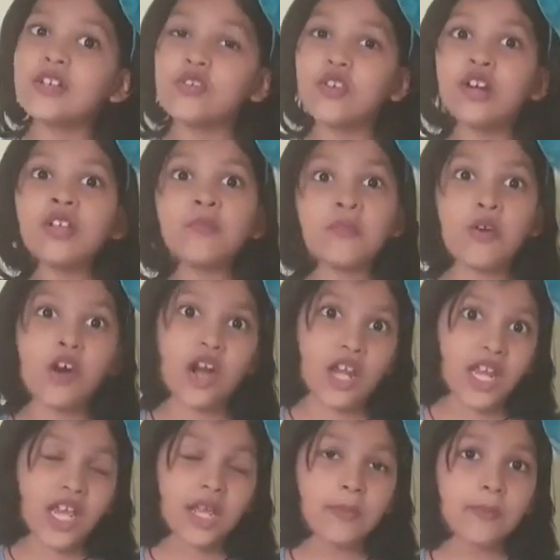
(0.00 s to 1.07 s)
Good
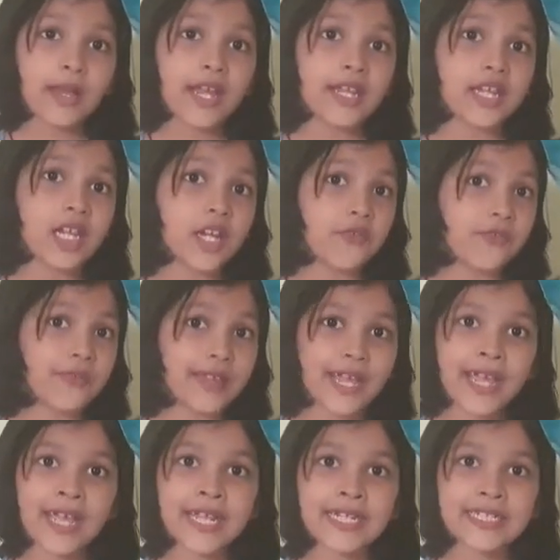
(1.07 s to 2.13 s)
morning, my dear
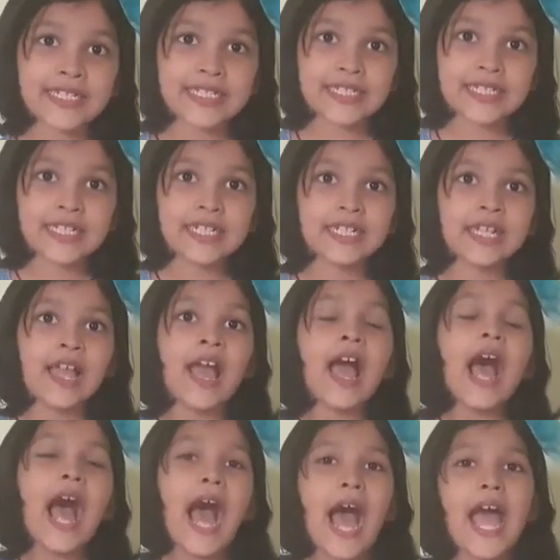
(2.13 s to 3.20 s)
friends.
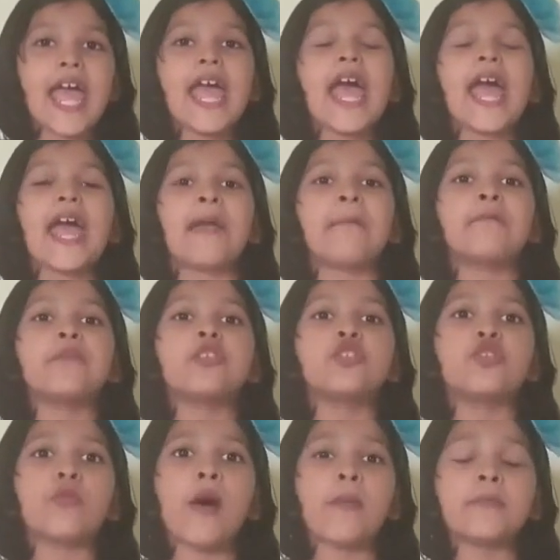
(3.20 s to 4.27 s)
I am
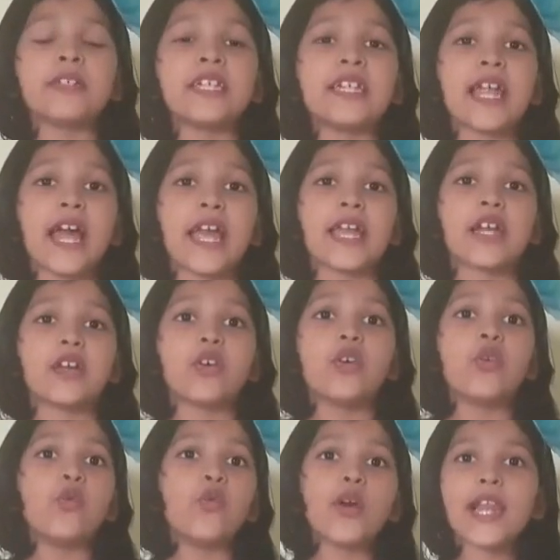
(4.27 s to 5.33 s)
Shubham Sinaik,
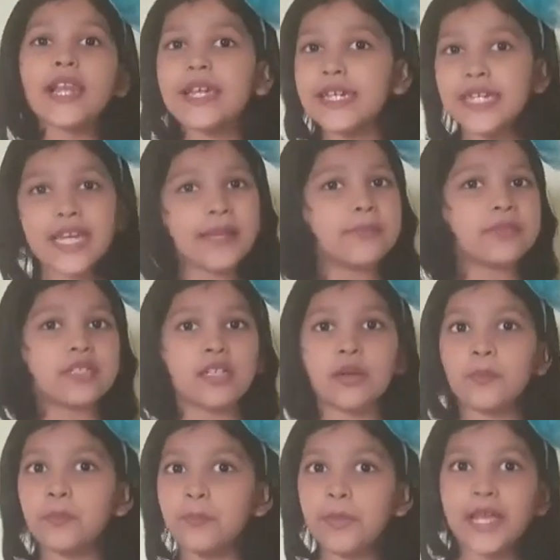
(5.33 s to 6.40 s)
who will give
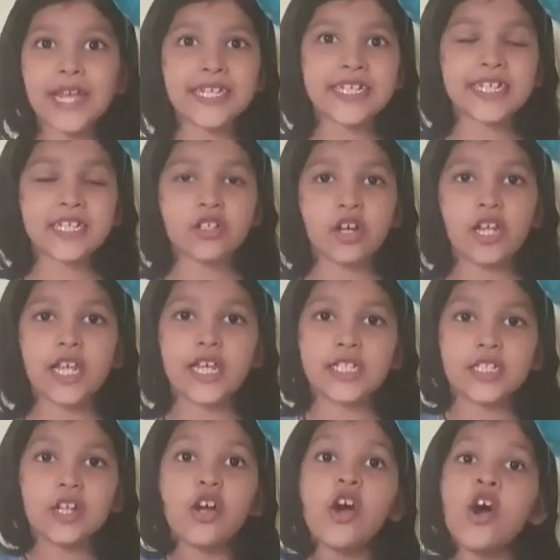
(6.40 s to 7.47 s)
some basic knowledge
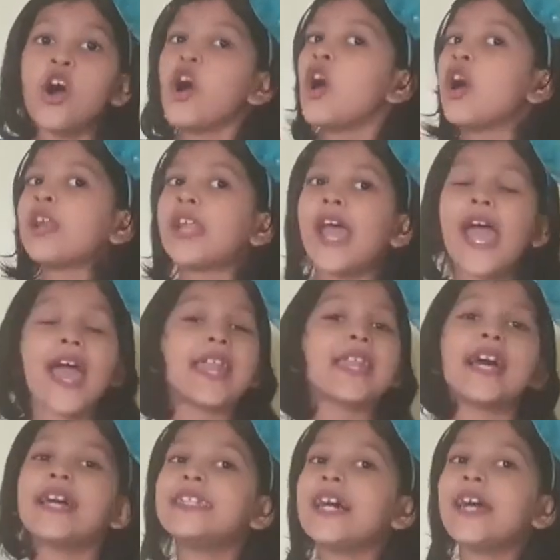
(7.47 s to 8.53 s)
on
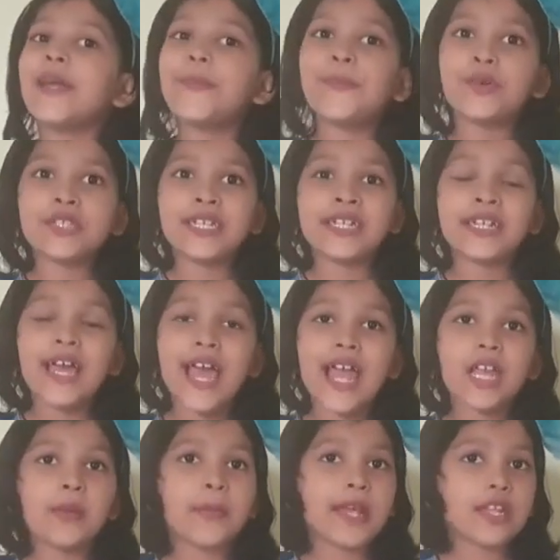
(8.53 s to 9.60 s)
another important
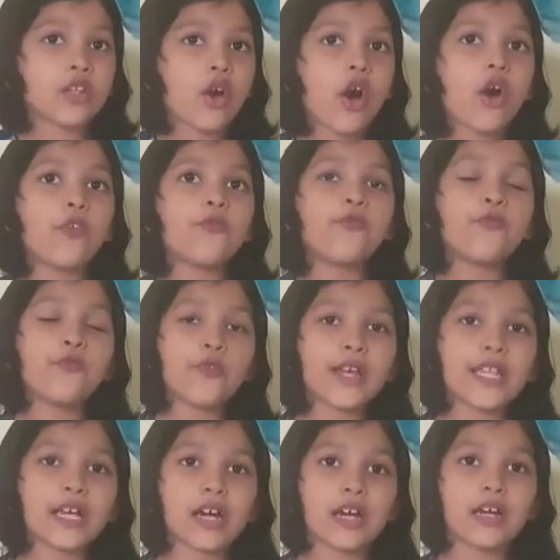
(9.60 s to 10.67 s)
element of
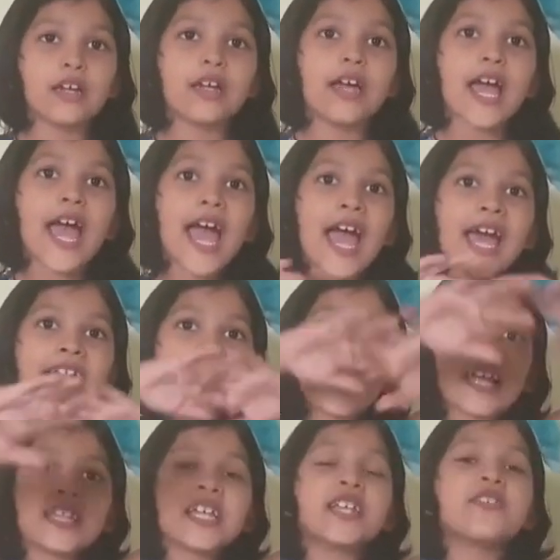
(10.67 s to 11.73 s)
weather, and
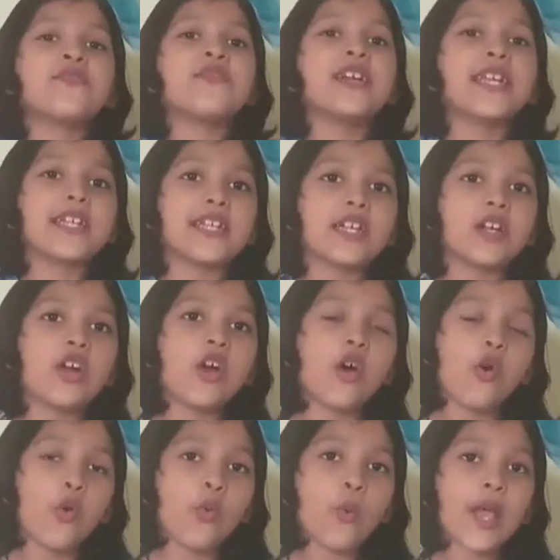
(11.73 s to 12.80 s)
that is wind.
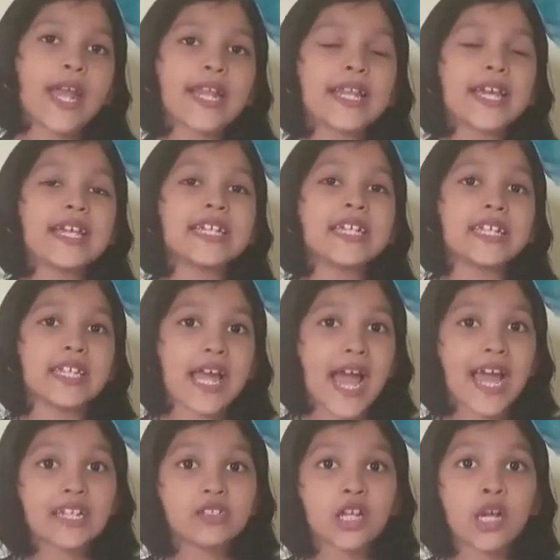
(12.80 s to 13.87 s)
Wind is a
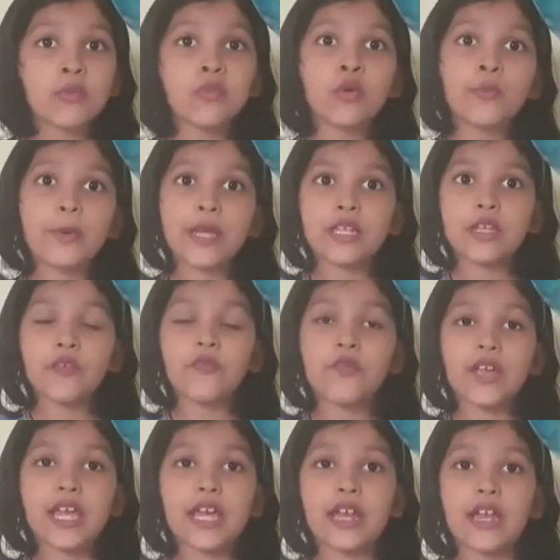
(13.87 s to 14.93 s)
natural movement of
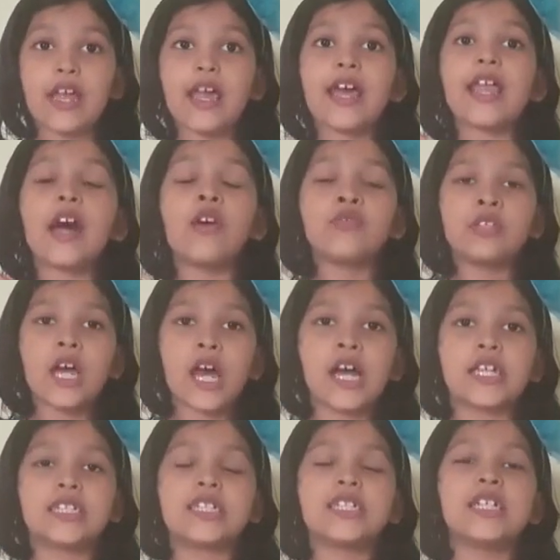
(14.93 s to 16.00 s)
air around
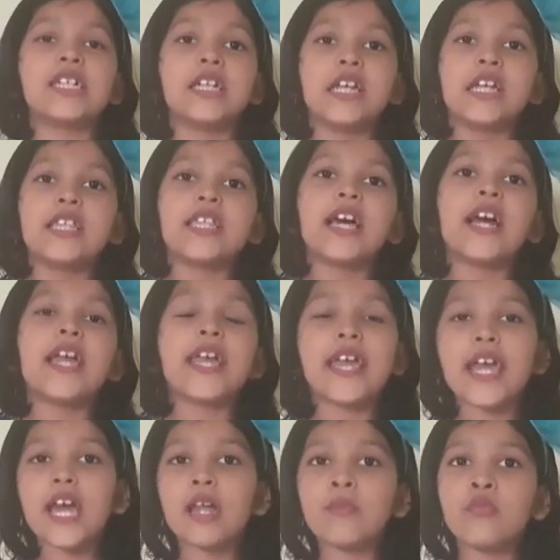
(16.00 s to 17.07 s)
us. The
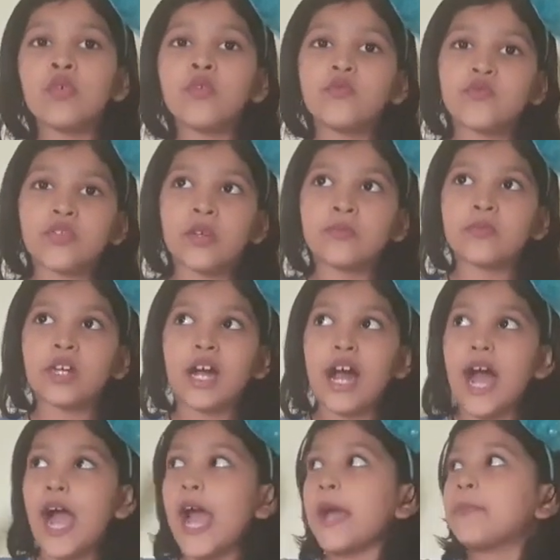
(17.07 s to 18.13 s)
air moves from the
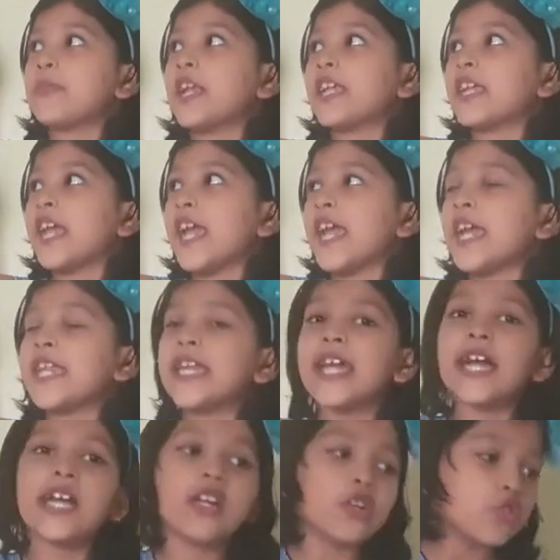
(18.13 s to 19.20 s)
high pressure
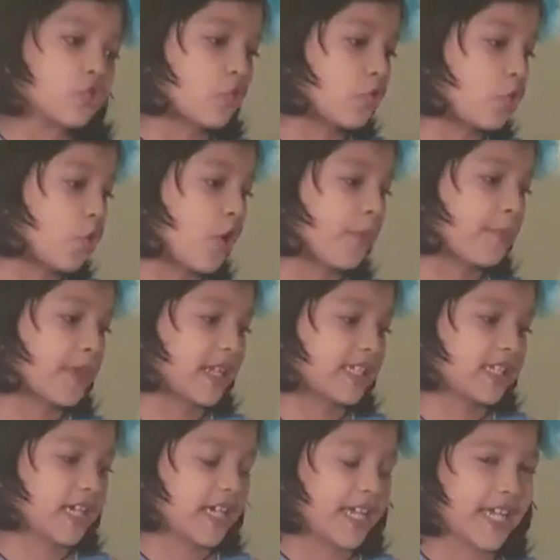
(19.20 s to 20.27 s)
area to low
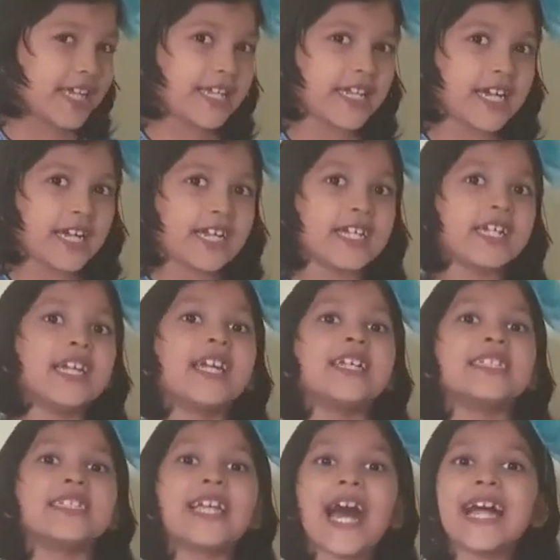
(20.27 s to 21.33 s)
pressure area.
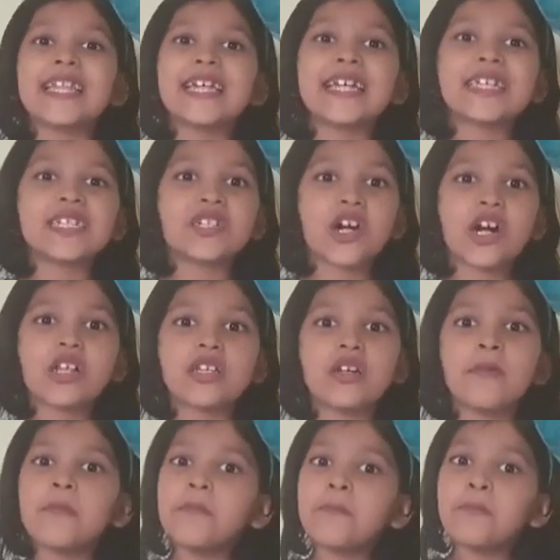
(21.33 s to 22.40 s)
That is called
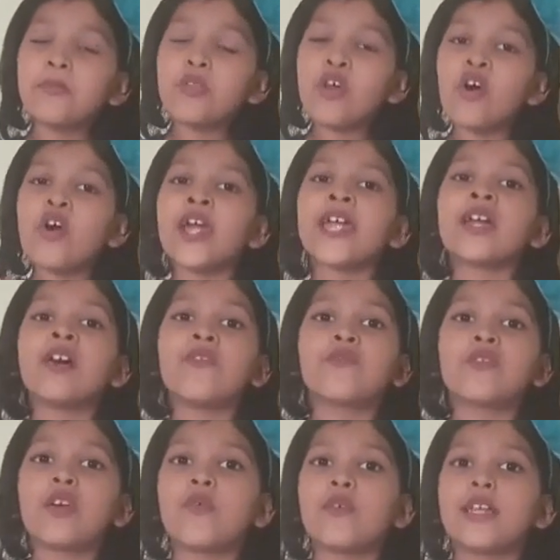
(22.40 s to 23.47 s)
blowing of
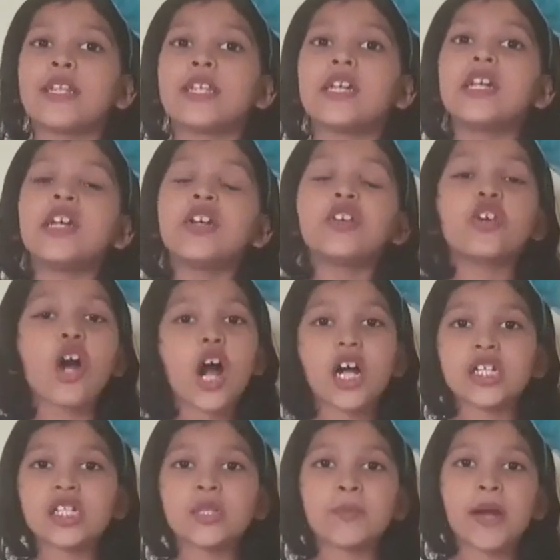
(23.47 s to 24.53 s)
the wind,
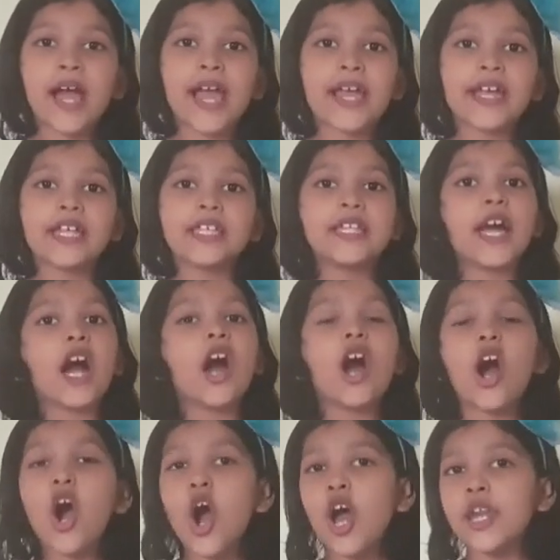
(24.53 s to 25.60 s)
caused by the
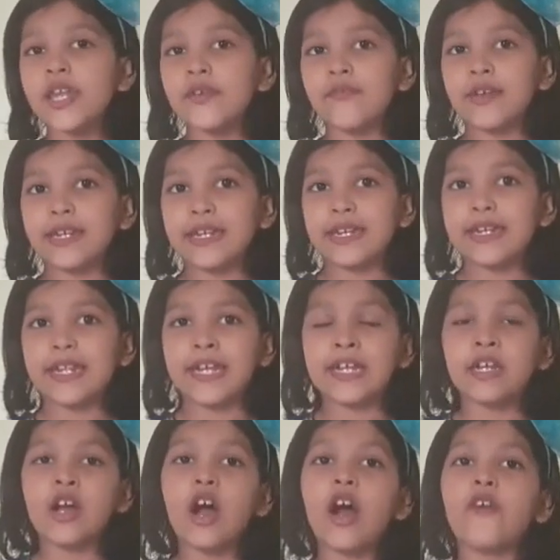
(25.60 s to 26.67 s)

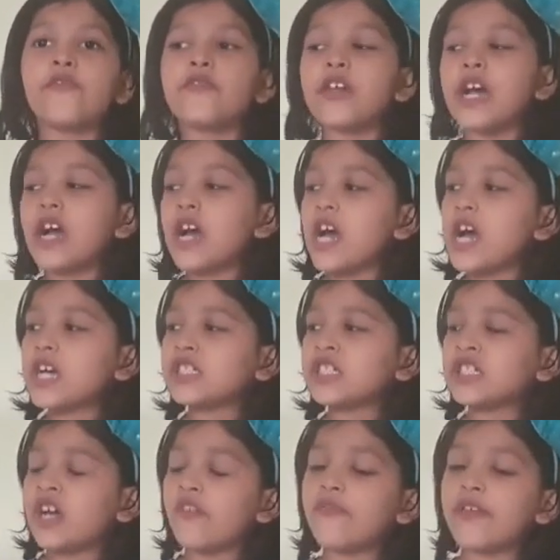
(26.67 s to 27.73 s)
unevenity of the earth's
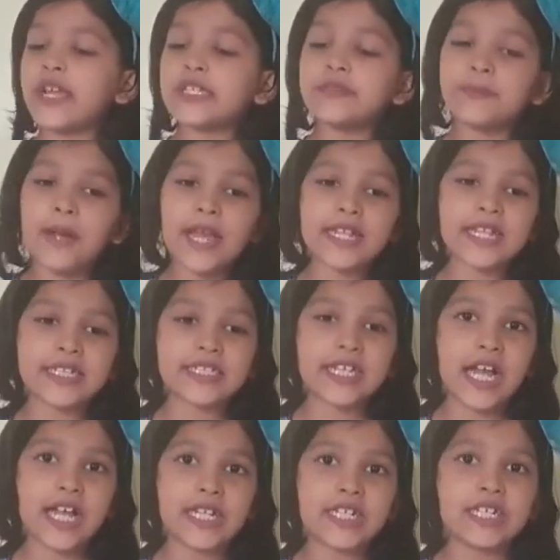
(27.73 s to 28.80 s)
surface by the
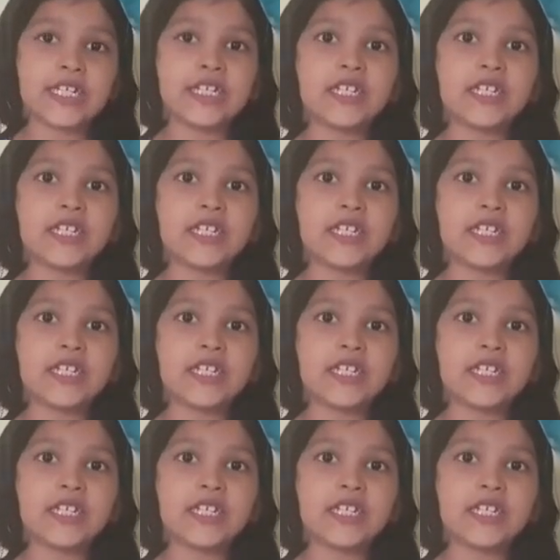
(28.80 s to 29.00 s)
sun.